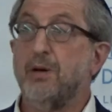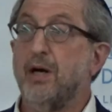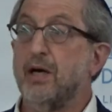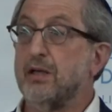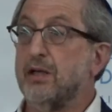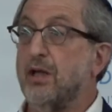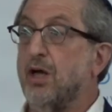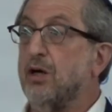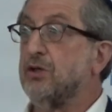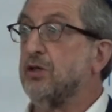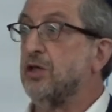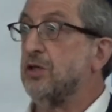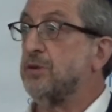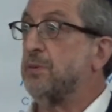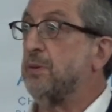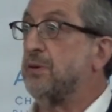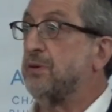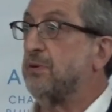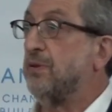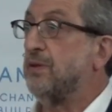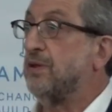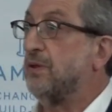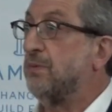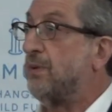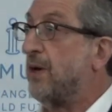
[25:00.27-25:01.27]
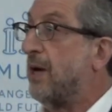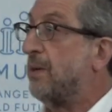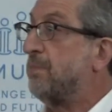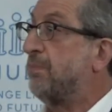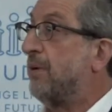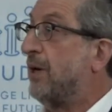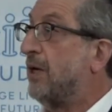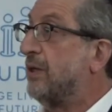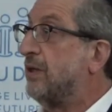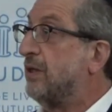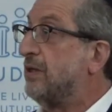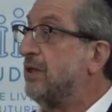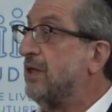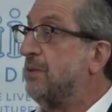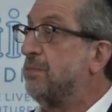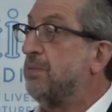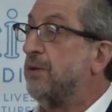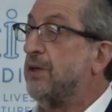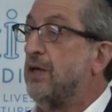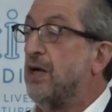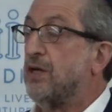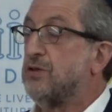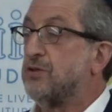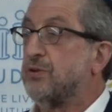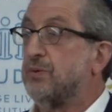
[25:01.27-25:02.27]
a machlokus between the Ramban and the
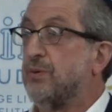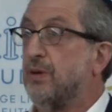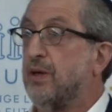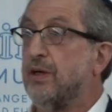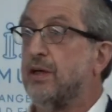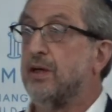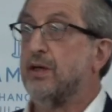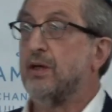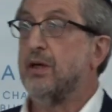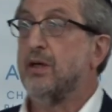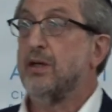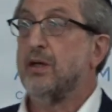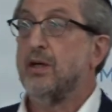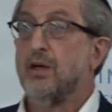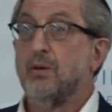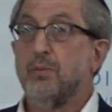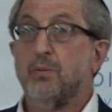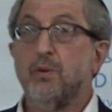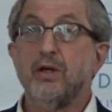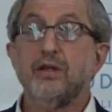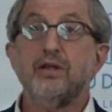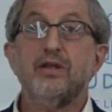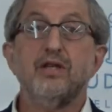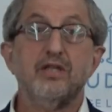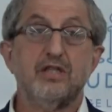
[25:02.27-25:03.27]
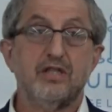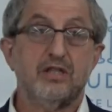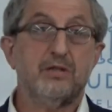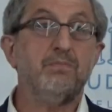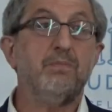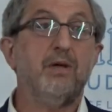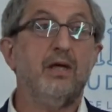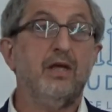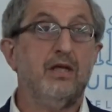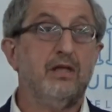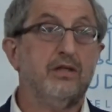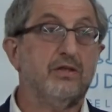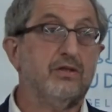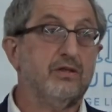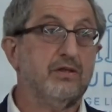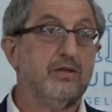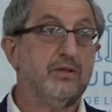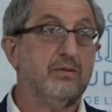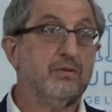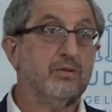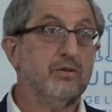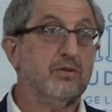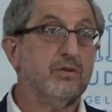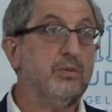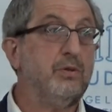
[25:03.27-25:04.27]
Ibn Ezra what this means.
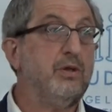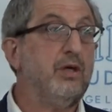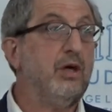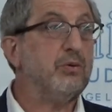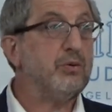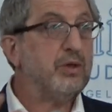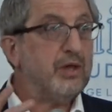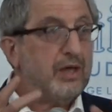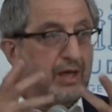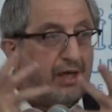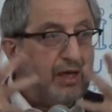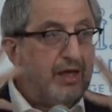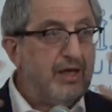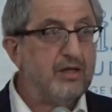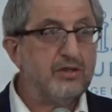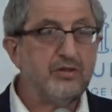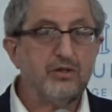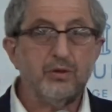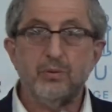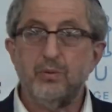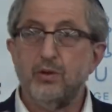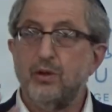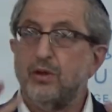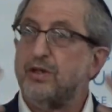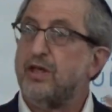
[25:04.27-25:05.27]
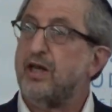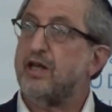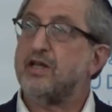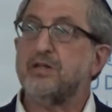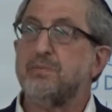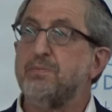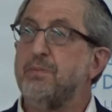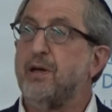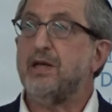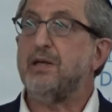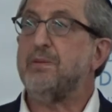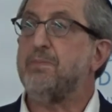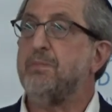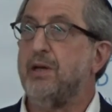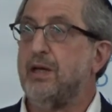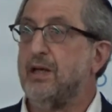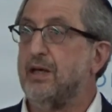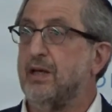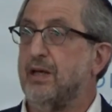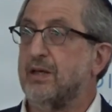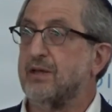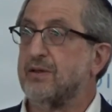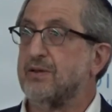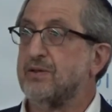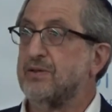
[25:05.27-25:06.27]
Because we know ki is a word that has many
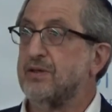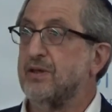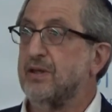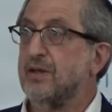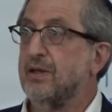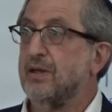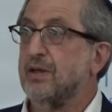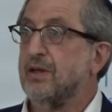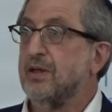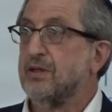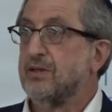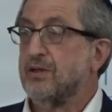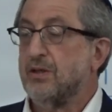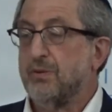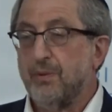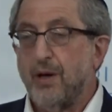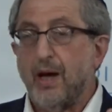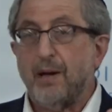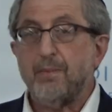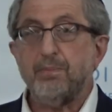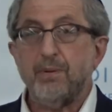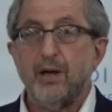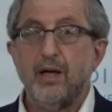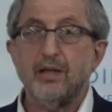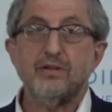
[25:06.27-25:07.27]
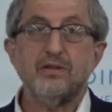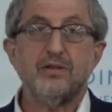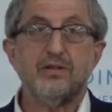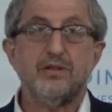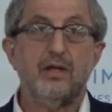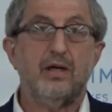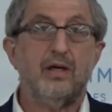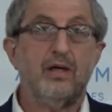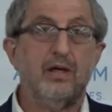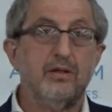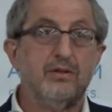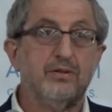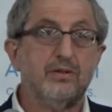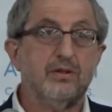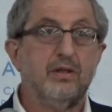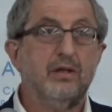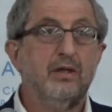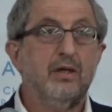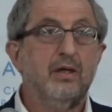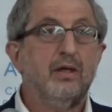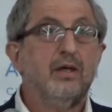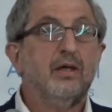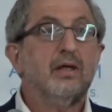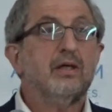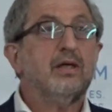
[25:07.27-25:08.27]
meanings. So the Ramban
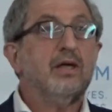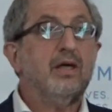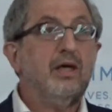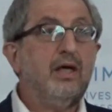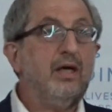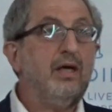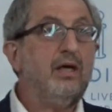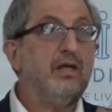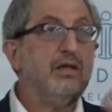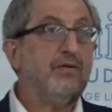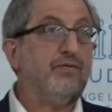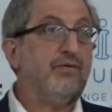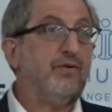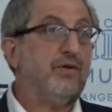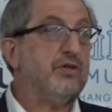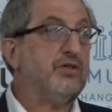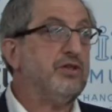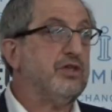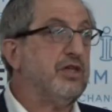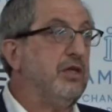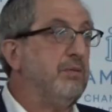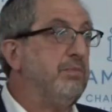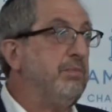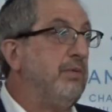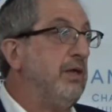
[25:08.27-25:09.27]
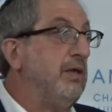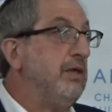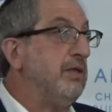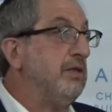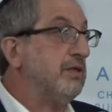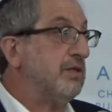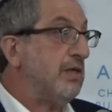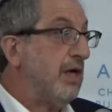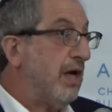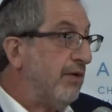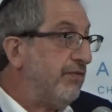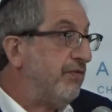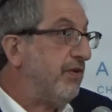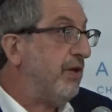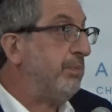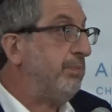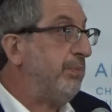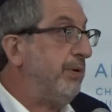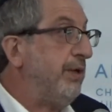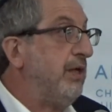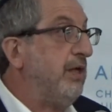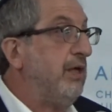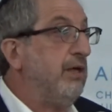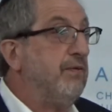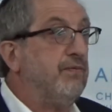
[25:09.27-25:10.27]
says, Key, the first key means af al
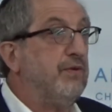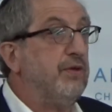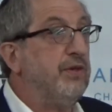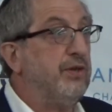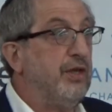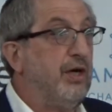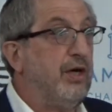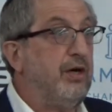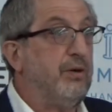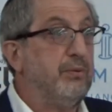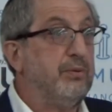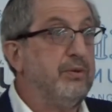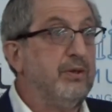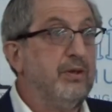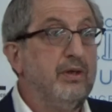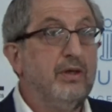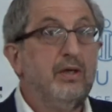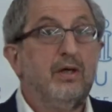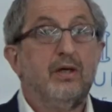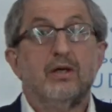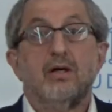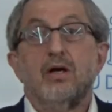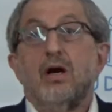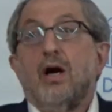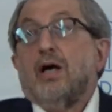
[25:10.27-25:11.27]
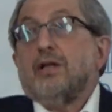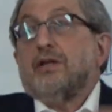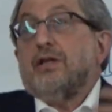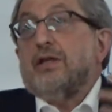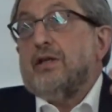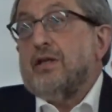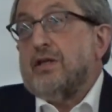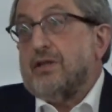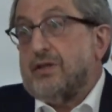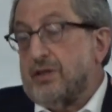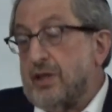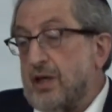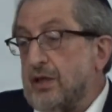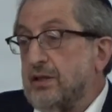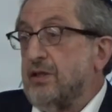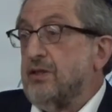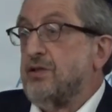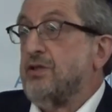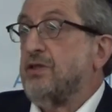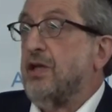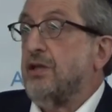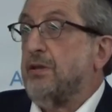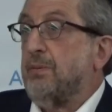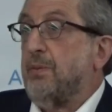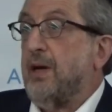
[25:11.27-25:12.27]
pi. even though. God didn't send
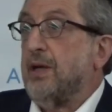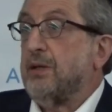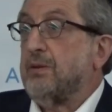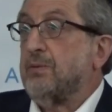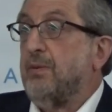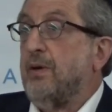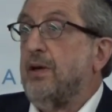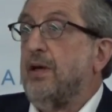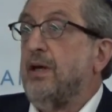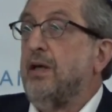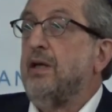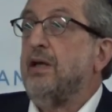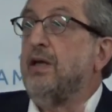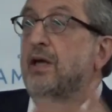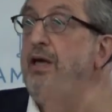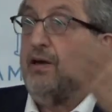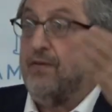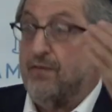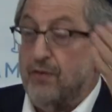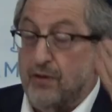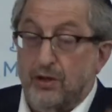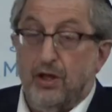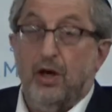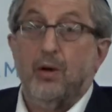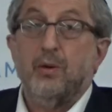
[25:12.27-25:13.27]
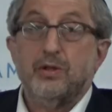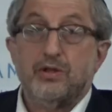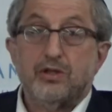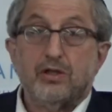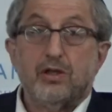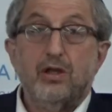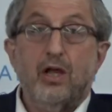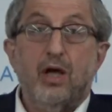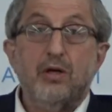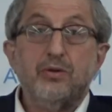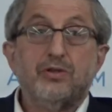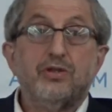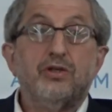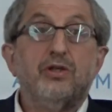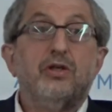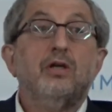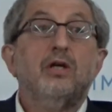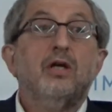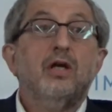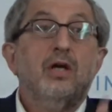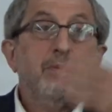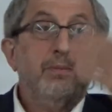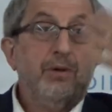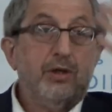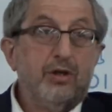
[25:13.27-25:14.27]
us the direct way, even though it's
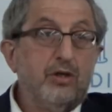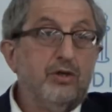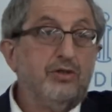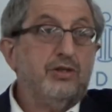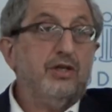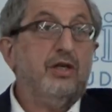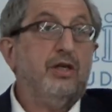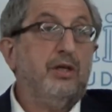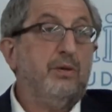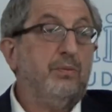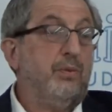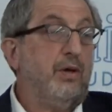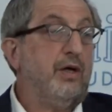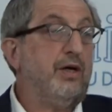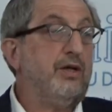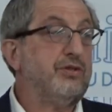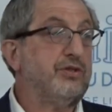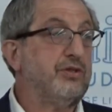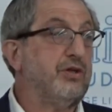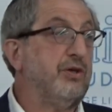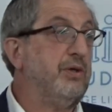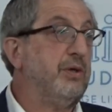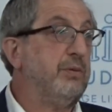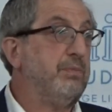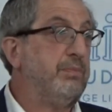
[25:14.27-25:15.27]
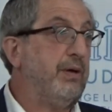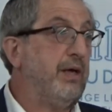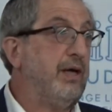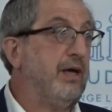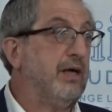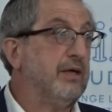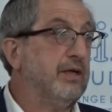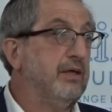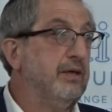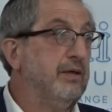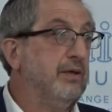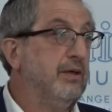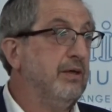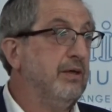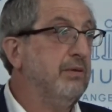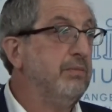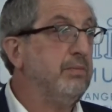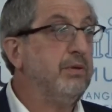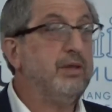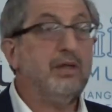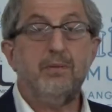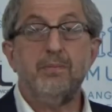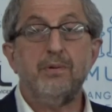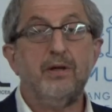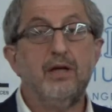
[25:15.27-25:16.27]
closer, because he didn't want us going back.
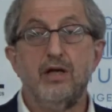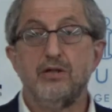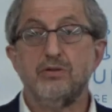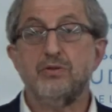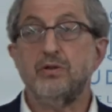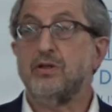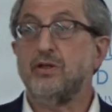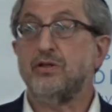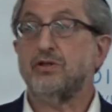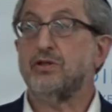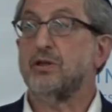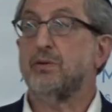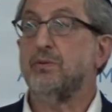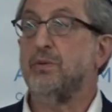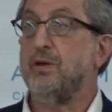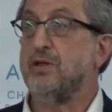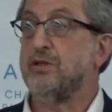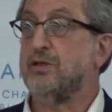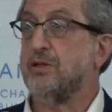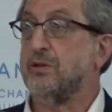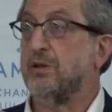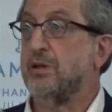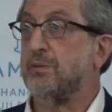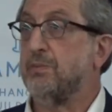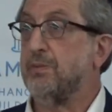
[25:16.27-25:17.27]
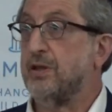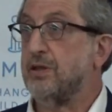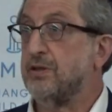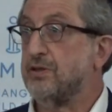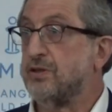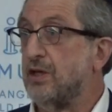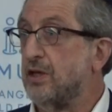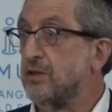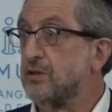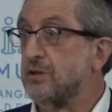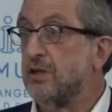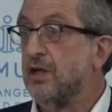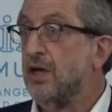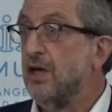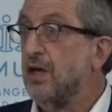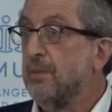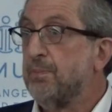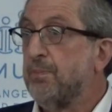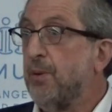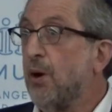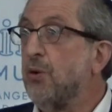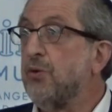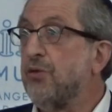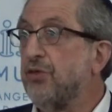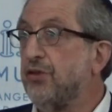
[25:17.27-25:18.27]
But Ibn Ezra disagrees with him, and it says
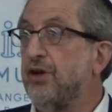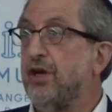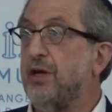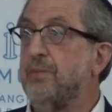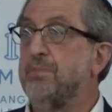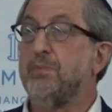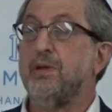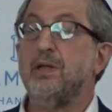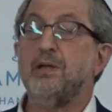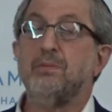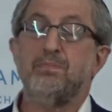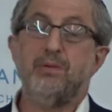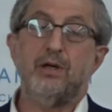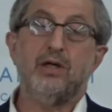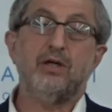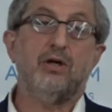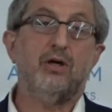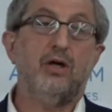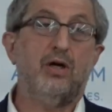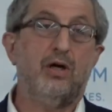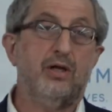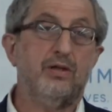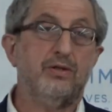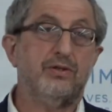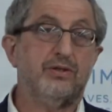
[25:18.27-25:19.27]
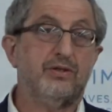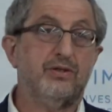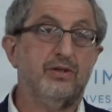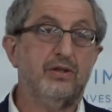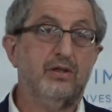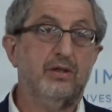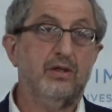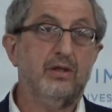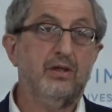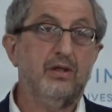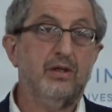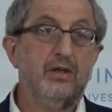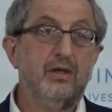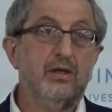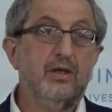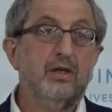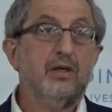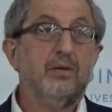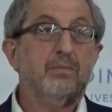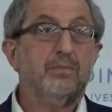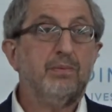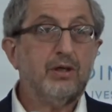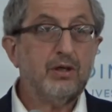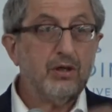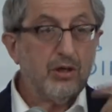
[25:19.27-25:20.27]
both of them mean because.
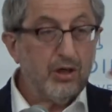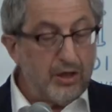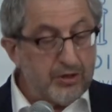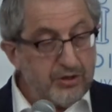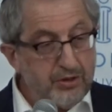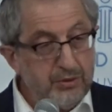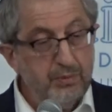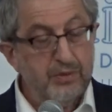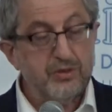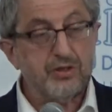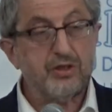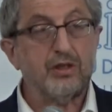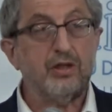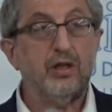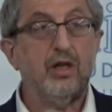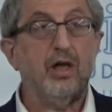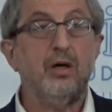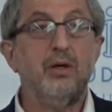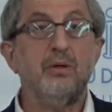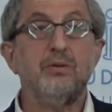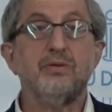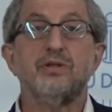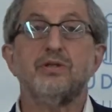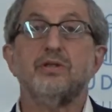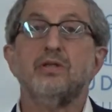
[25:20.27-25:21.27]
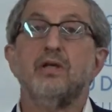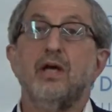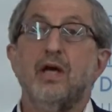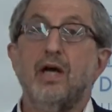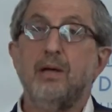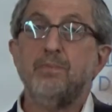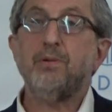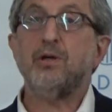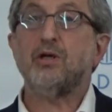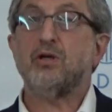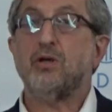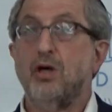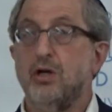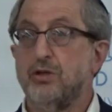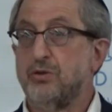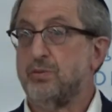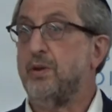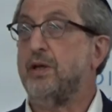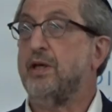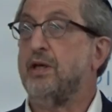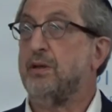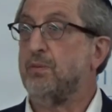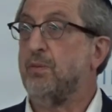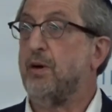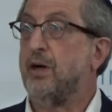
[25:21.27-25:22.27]
Because it was close, and because
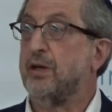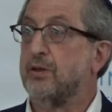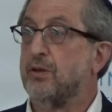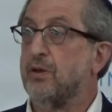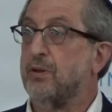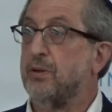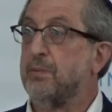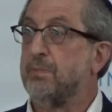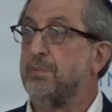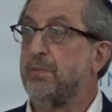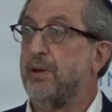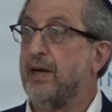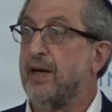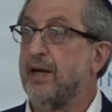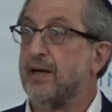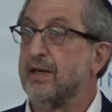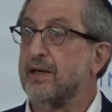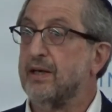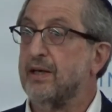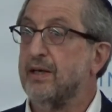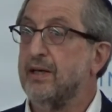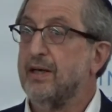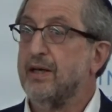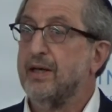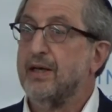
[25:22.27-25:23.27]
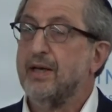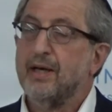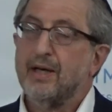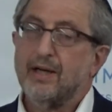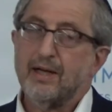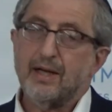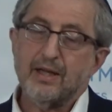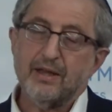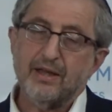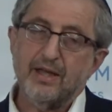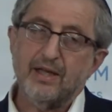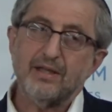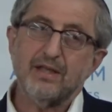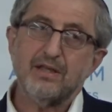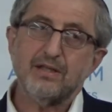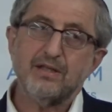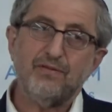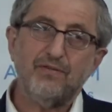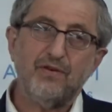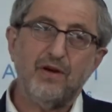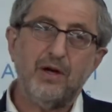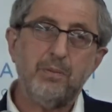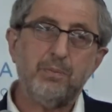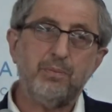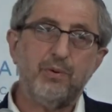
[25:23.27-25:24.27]
we didn't want going back. And I think there's
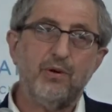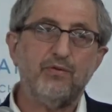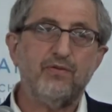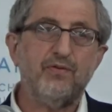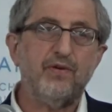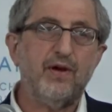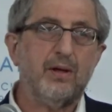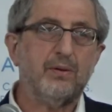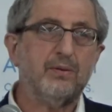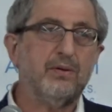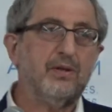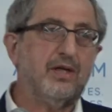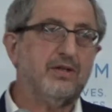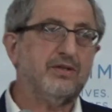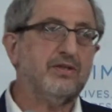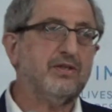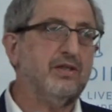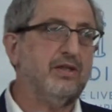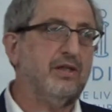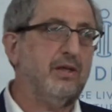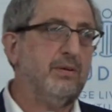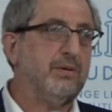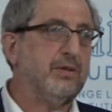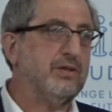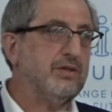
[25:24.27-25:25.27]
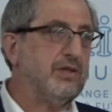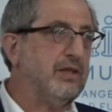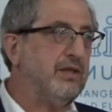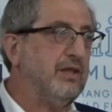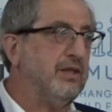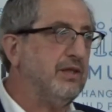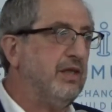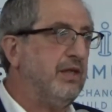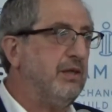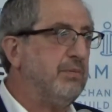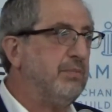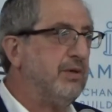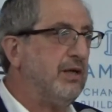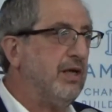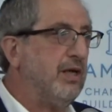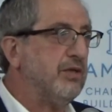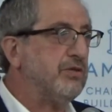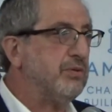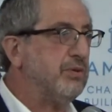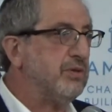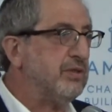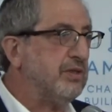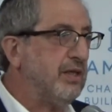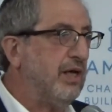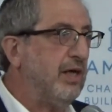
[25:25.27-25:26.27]
a very profound lesson there, because I think Ibn
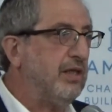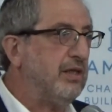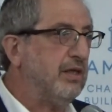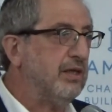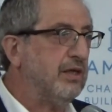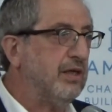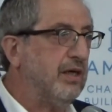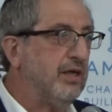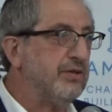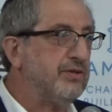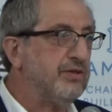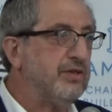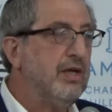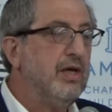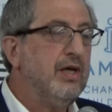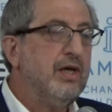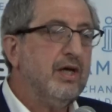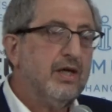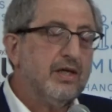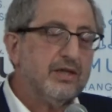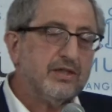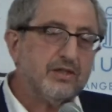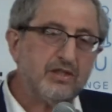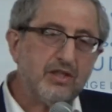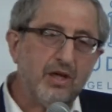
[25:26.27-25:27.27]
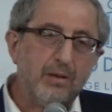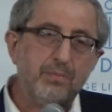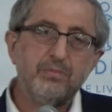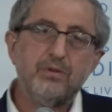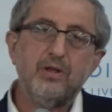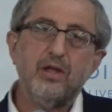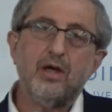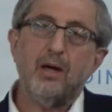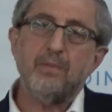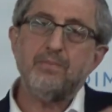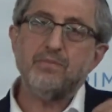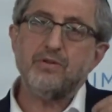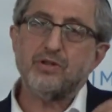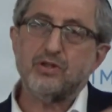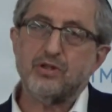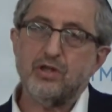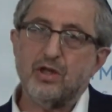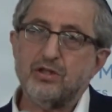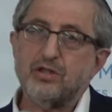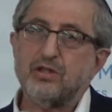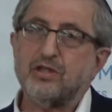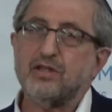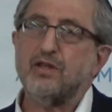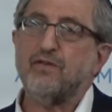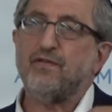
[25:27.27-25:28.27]
Ezra is telling us sometimes
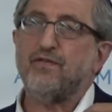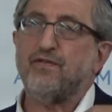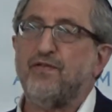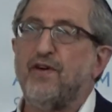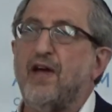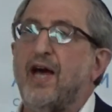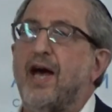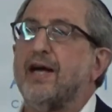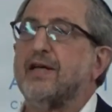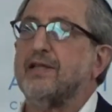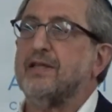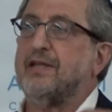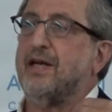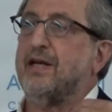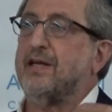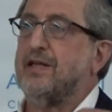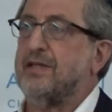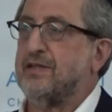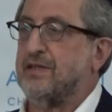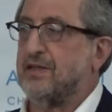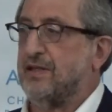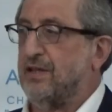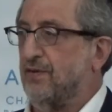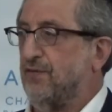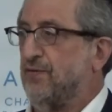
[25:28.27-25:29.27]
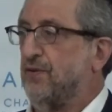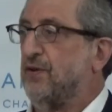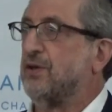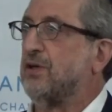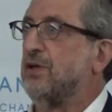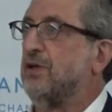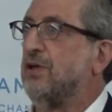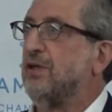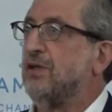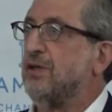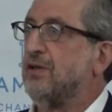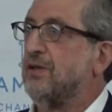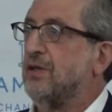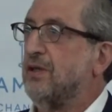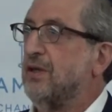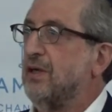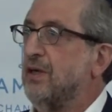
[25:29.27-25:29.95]
just the fact that it's difficult,